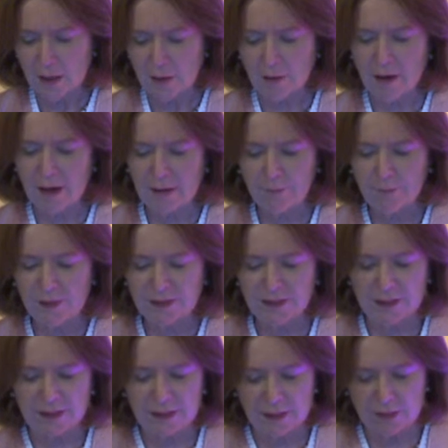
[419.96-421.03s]
growing
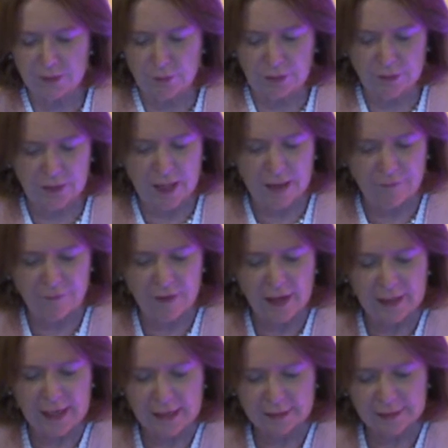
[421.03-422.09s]
businesses with their
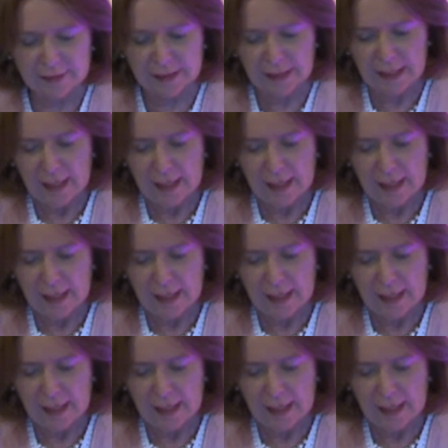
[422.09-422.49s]
finance,